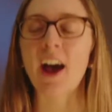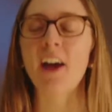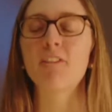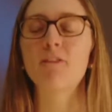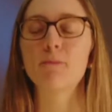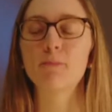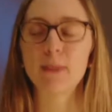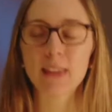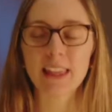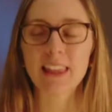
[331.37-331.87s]

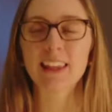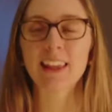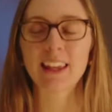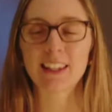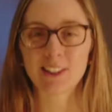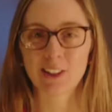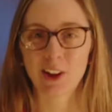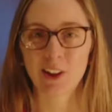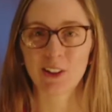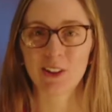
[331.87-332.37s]

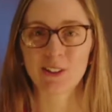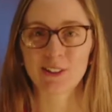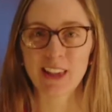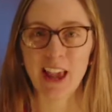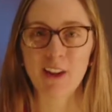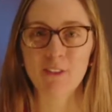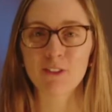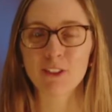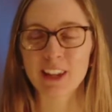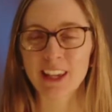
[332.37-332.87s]
billion
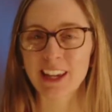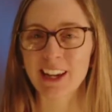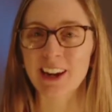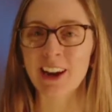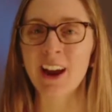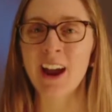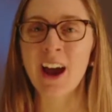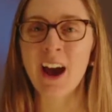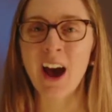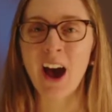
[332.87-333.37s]
every year
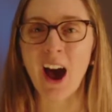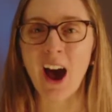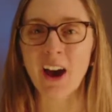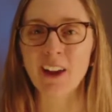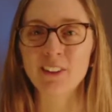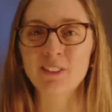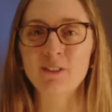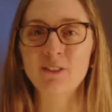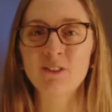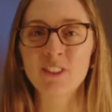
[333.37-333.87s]

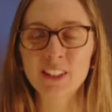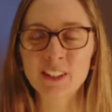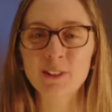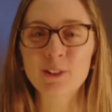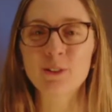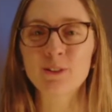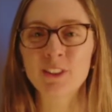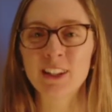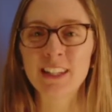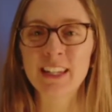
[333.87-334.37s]
on
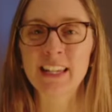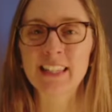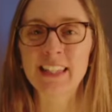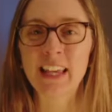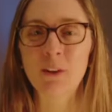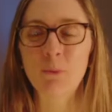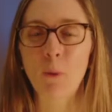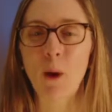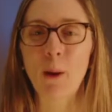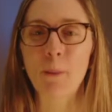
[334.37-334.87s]
physical fitness
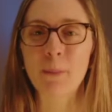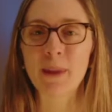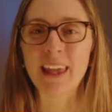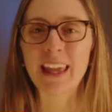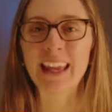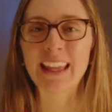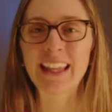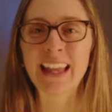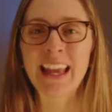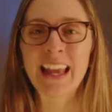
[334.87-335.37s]
and well
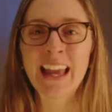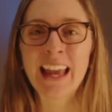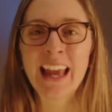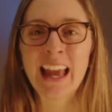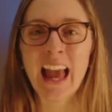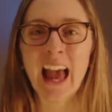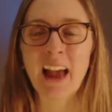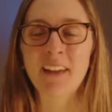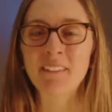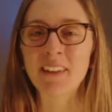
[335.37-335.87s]
being.
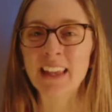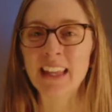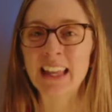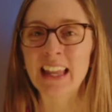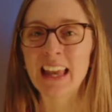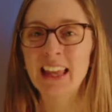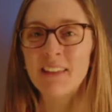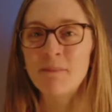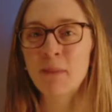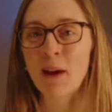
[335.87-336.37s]
I mean,
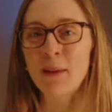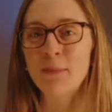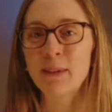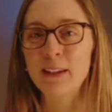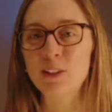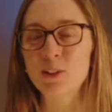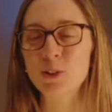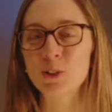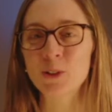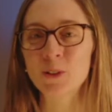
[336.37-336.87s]
it might
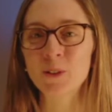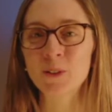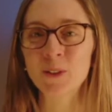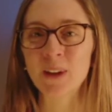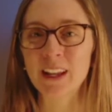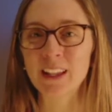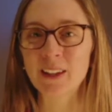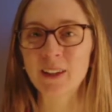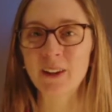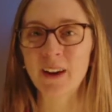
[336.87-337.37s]
be true
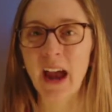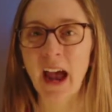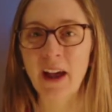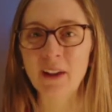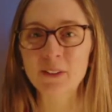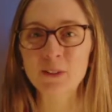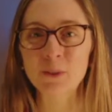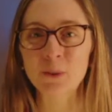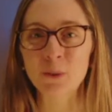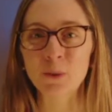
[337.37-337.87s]
in your
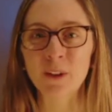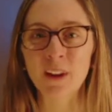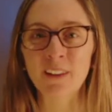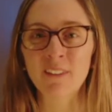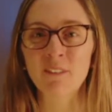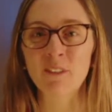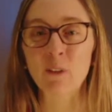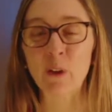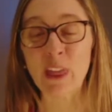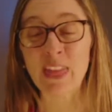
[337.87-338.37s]
household.
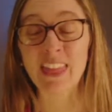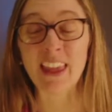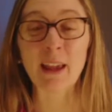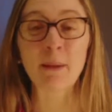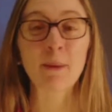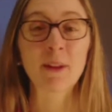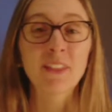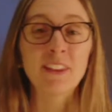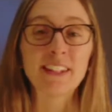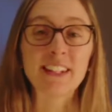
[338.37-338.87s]
and we think
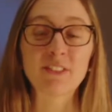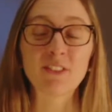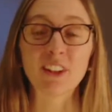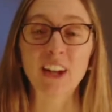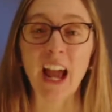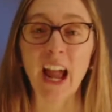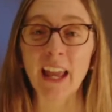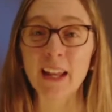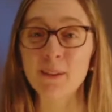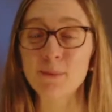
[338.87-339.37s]
about the
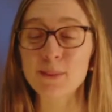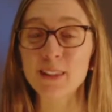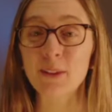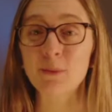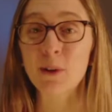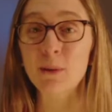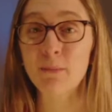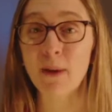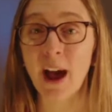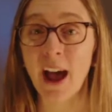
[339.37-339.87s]
different items that
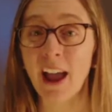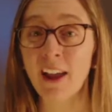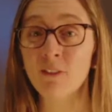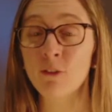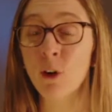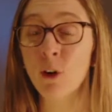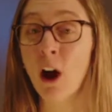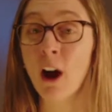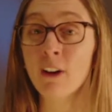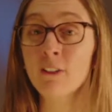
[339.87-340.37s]
we buy
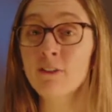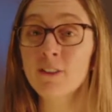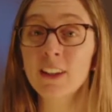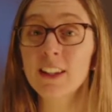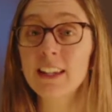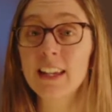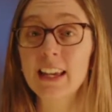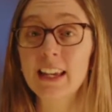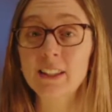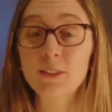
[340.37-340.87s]
for our
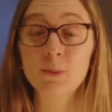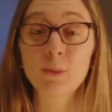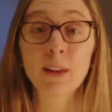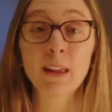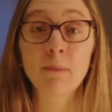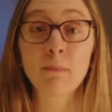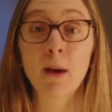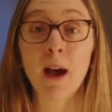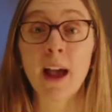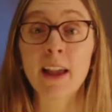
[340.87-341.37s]
fitness.
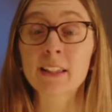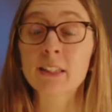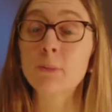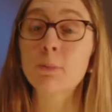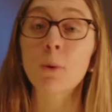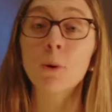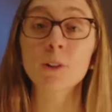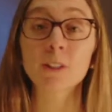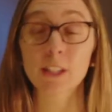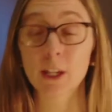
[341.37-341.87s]
We buy
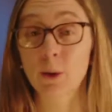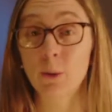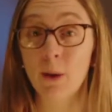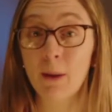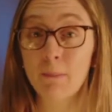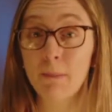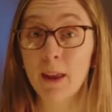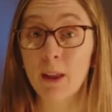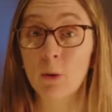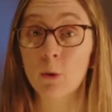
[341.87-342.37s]
sports
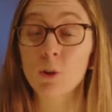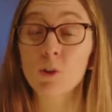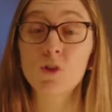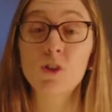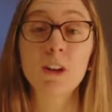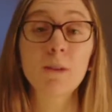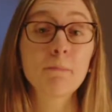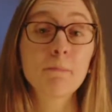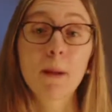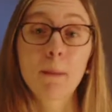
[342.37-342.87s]
equipment, or
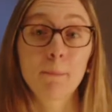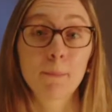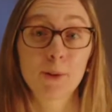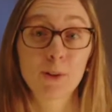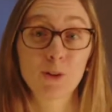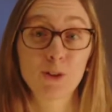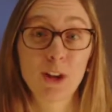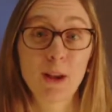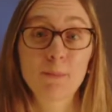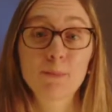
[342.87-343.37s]
gym
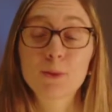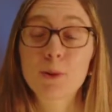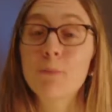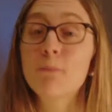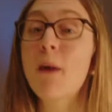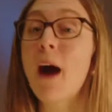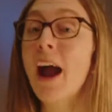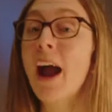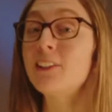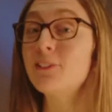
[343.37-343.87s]
memberships, or
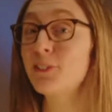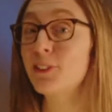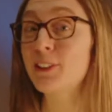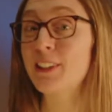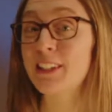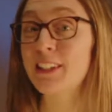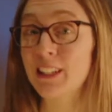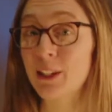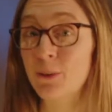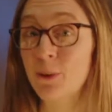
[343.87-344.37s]

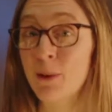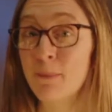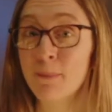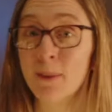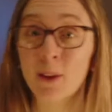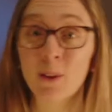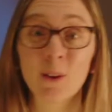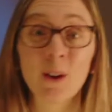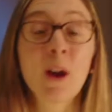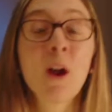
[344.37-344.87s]
mindfulness
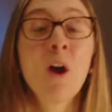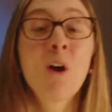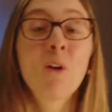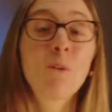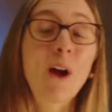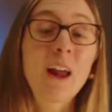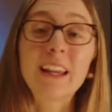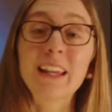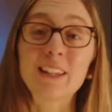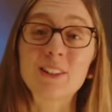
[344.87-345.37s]
equipment, or
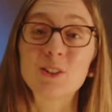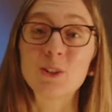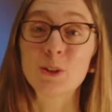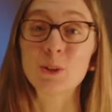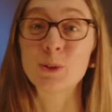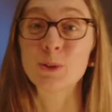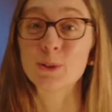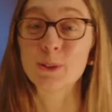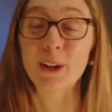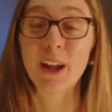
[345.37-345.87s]
running
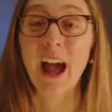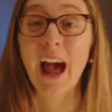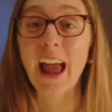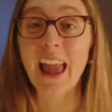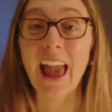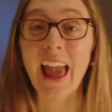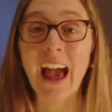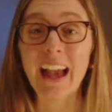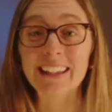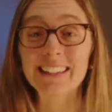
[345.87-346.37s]
shoes, or
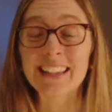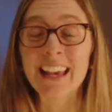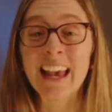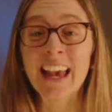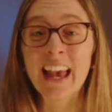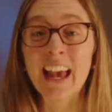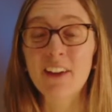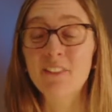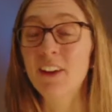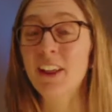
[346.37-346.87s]
kayaks.
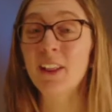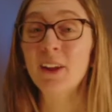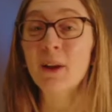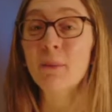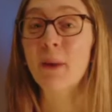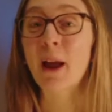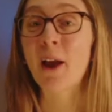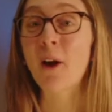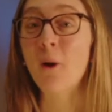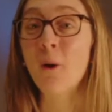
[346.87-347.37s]
If I look at
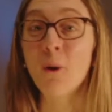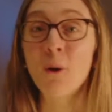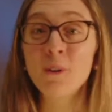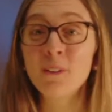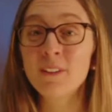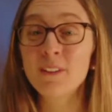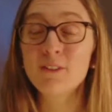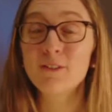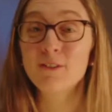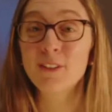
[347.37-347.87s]
my
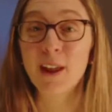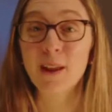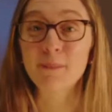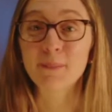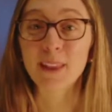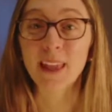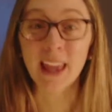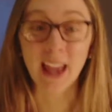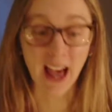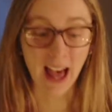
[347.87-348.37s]
own
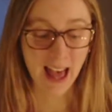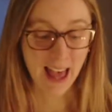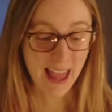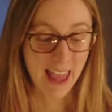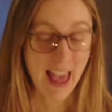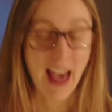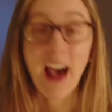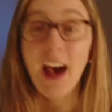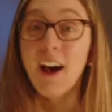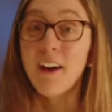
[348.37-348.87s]
family, I
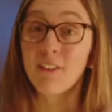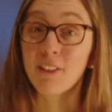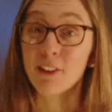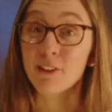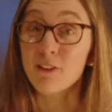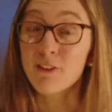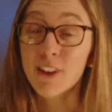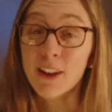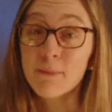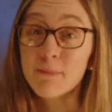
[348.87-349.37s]
have a
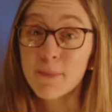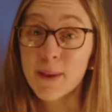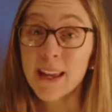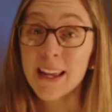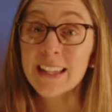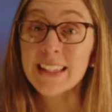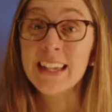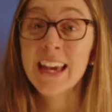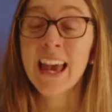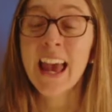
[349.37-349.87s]

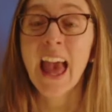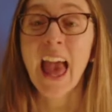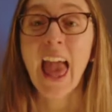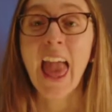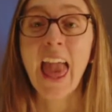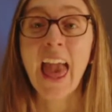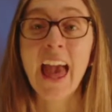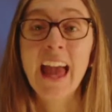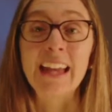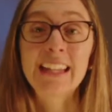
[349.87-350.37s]
Fitbit
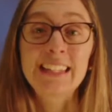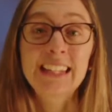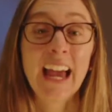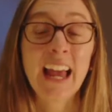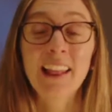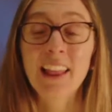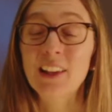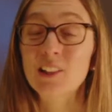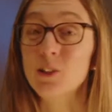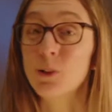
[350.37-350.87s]
and
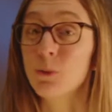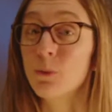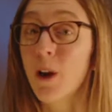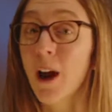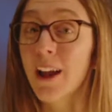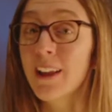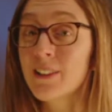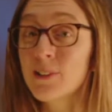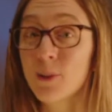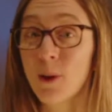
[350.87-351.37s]
I like to
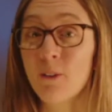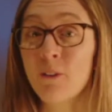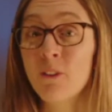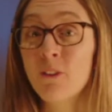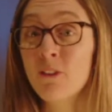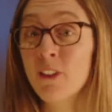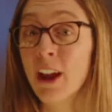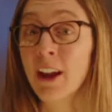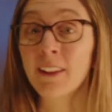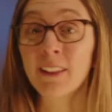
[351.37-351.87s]
run, so I have a
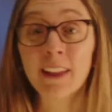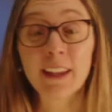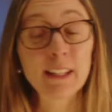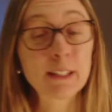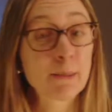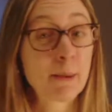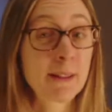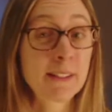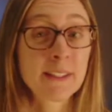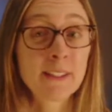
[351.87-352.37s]
fairly
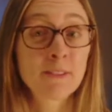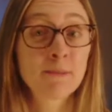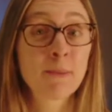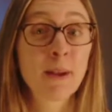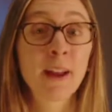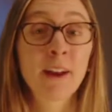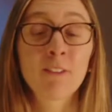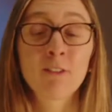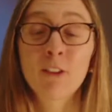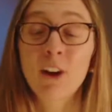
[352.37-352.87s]
expensive
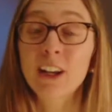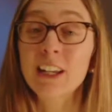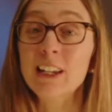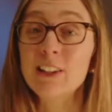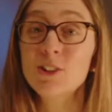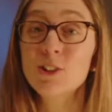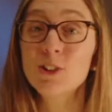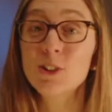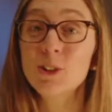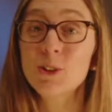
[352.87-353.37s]
pair of
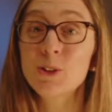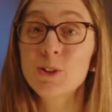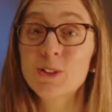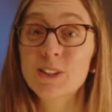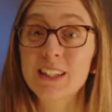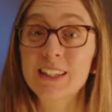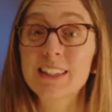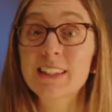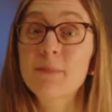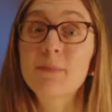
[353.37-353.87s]
running shoes.
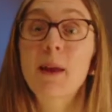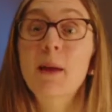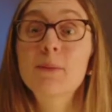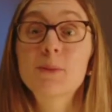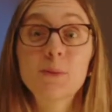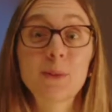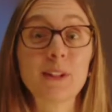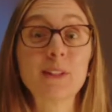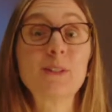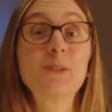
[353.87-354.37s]
And
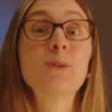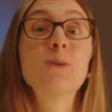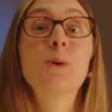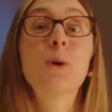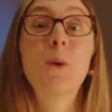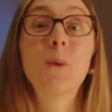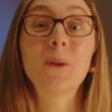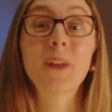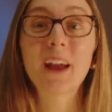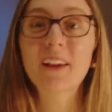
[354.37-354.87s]
sometimes when it's too
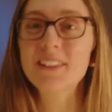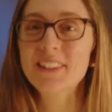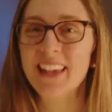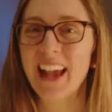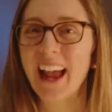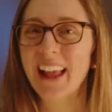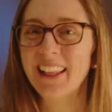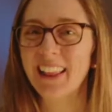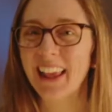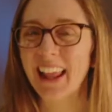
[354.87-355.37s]
cold
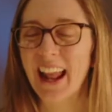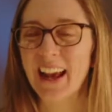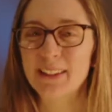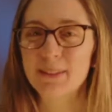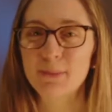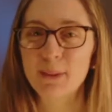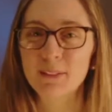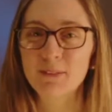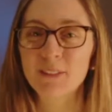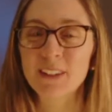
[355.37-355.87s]
outside, look at how
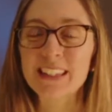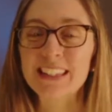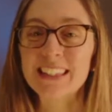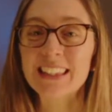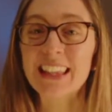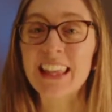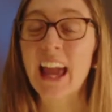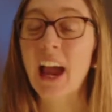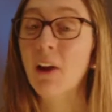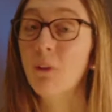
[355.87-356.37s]
been
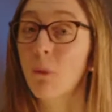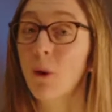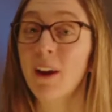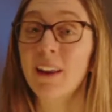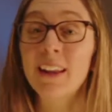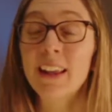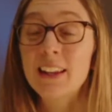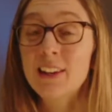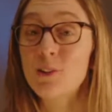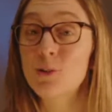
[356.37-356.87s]
recently. I
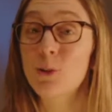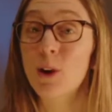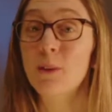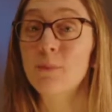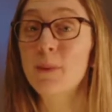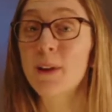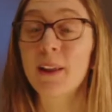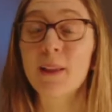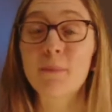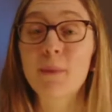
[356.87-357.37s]
run on a
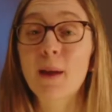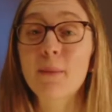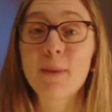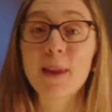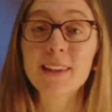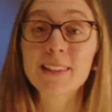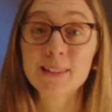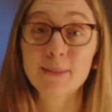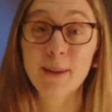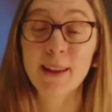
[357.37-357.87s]
treadmill in my
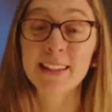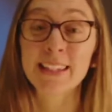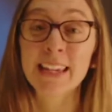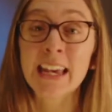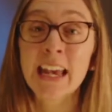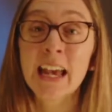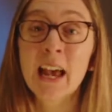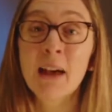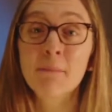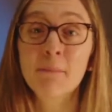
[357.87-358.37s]
basement.
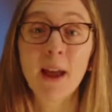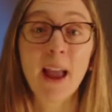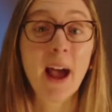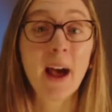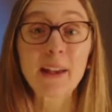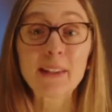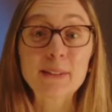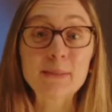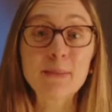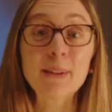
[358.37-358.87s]
My
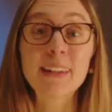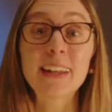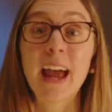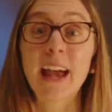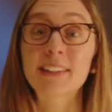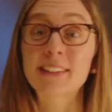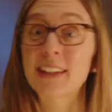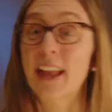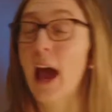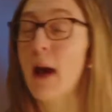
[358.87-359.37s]
husband
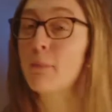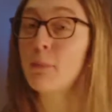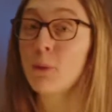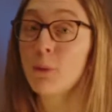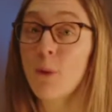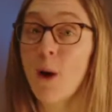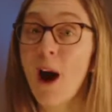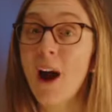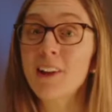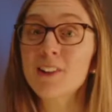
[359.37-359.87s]
has an Apple
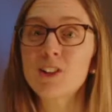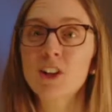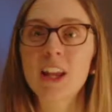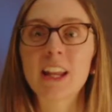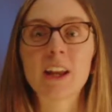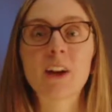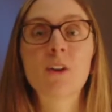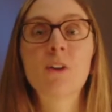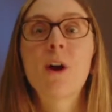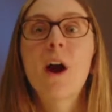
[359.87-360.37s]
Watch
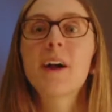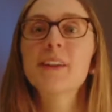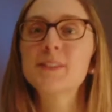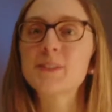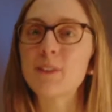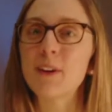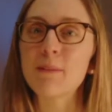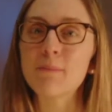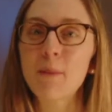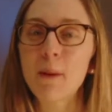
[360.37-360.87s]
and a
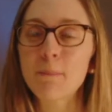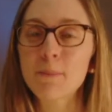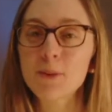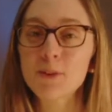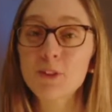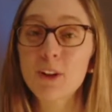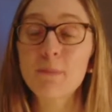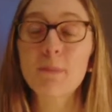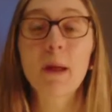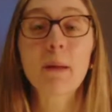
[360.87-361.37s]
CrossFit
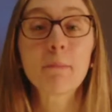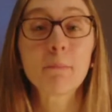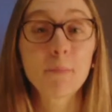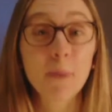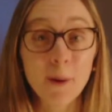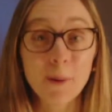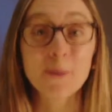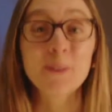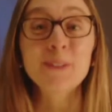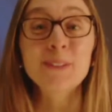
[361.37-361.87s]
membership, and
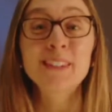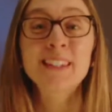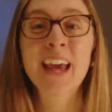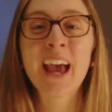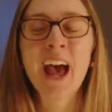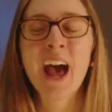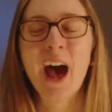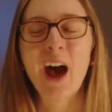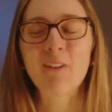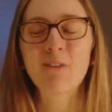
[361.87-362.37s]
most
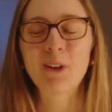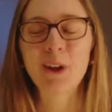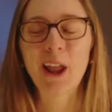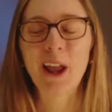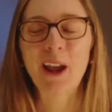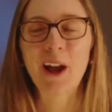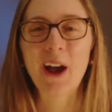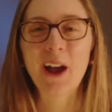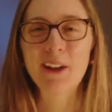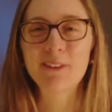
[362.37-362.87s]
of what I
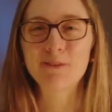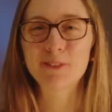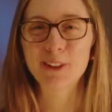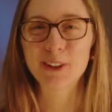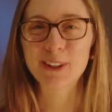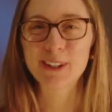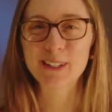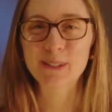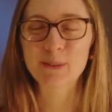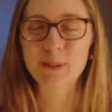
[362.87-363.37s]
got him for
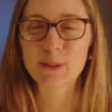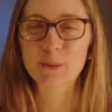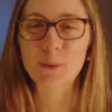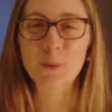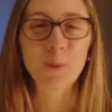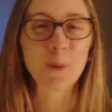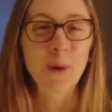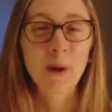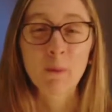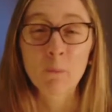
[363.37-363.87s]
Christmas
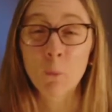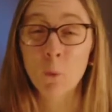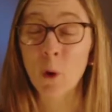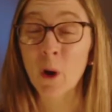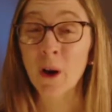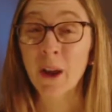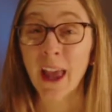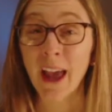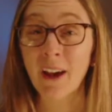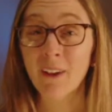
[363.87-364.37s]
were workout